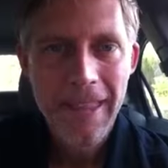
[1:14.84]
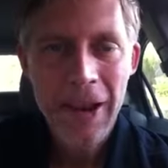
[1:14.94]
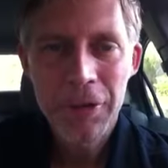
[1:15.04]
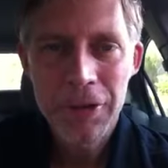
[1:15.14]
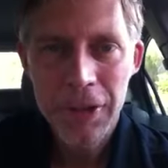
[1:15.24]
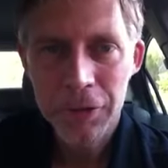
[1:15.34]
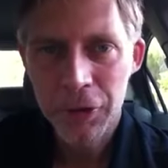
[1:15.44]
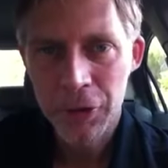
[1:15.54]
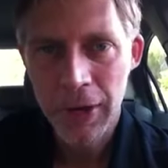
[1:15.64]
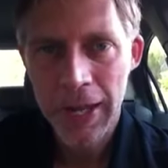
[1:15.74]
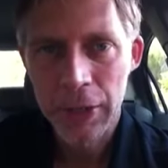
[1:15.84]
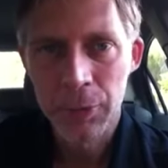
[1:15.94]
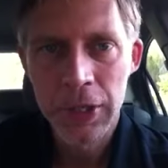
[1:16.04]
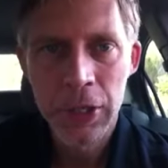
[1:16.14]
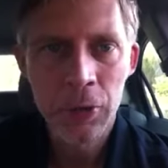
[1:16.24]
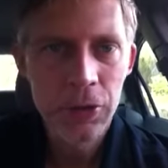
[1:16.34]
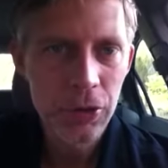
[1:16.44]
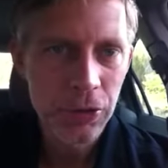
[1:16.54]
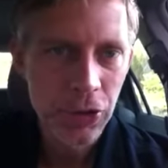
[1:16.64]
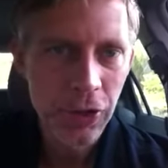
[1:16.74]
everything for granted, when you don't
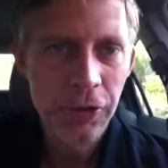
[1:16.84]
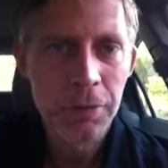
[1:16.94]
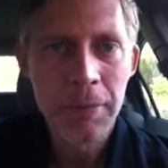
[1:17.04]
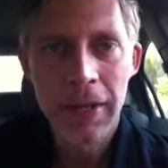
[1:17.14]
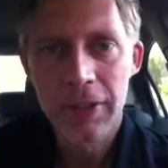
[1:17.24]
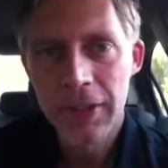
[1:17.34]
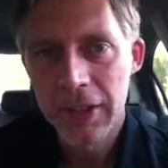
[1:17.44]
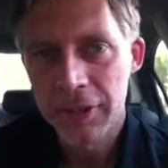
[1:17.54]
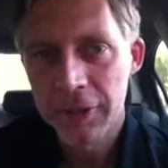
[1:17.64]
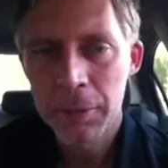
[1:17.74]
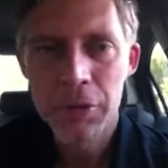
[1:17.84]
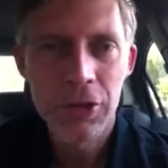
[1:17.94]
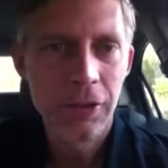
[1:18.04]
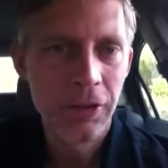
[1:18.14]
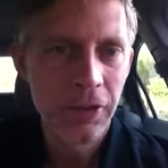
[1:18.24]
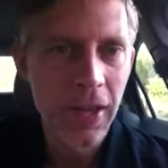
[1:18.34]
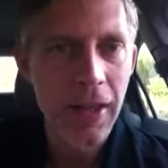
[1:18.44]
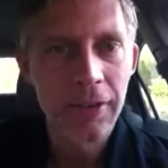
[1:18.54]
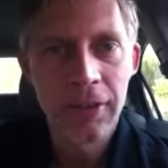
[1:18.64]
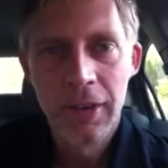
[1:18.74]
just make the assumptions
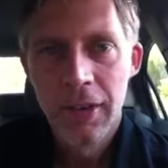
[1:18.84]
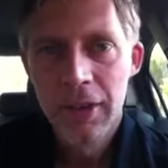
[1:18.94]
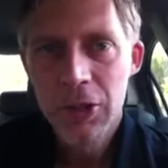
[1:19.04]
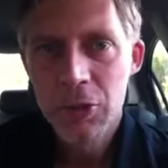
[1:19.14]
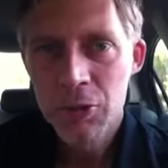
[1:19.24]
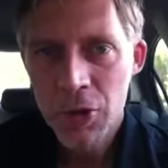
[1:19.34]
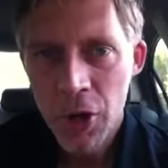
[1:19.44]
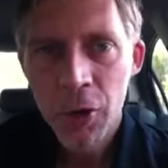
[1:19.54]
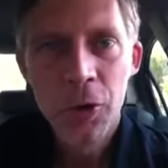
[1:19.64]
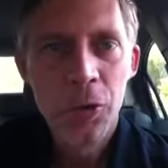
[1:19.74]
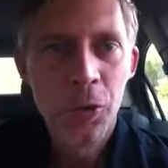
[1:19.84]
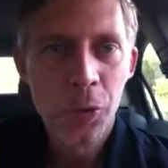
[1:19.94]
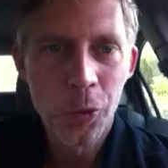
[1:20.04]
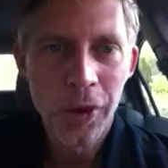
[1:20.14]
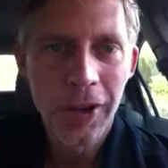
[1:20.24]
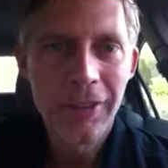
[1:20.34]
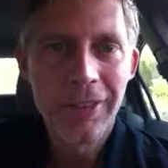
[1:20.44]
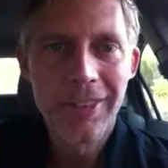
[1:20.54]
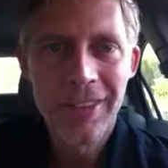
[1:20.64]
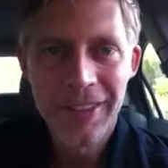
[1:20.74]
that you know
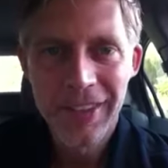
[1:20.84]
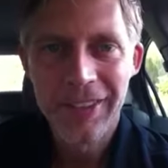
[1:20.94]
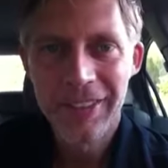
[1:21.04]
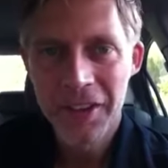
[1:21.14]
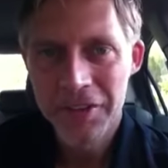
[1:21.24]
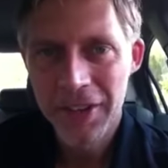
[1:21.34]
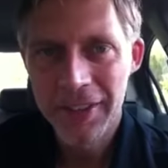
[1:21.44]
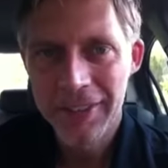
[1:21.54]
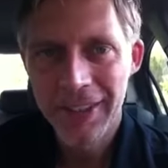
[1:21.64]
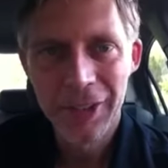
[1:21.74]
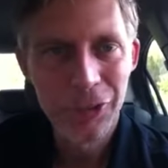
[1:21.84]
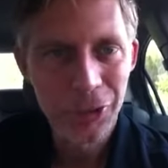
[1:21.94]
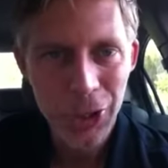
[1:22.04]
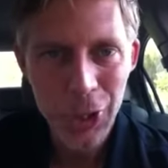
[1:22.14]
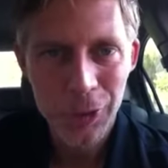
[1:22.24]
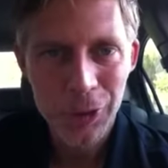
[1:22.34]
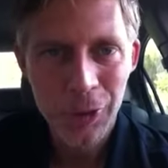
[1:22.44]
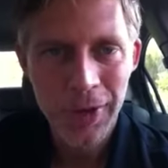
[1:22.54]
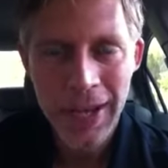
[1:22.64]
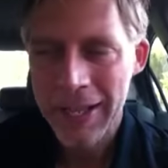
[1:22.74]
what this event is or you know what's
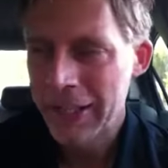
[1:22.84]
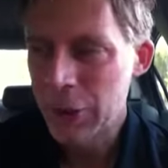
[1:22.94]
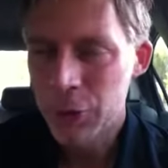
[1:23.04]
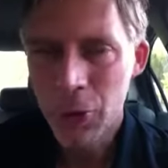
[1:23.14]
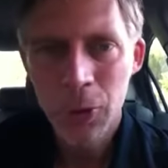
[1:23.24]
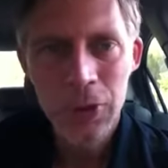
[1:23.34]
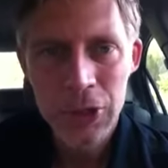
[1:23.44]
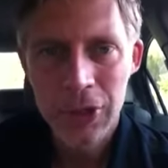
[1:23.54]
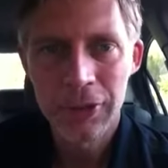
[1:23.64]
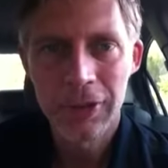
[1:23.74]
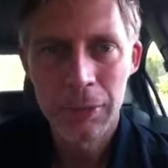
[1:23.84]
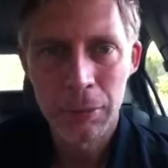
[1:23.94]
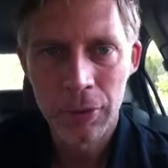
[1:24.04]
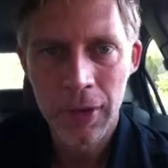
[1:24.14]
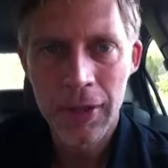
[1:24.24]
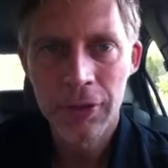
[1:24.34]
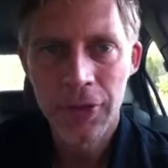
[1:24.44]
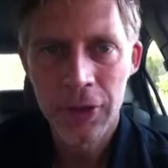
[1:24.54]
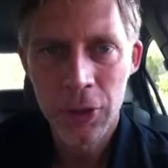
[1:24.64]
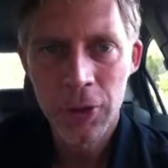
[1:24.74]
going on, and you totally just embrace
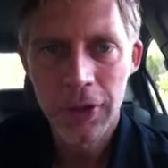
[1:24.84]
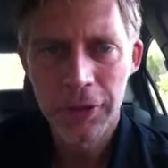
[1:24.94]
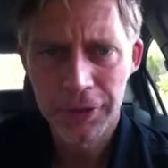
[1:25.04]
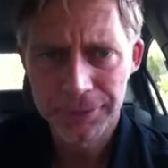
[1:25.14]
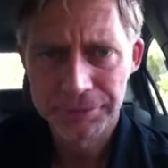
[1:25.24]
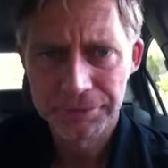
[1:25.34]
the newness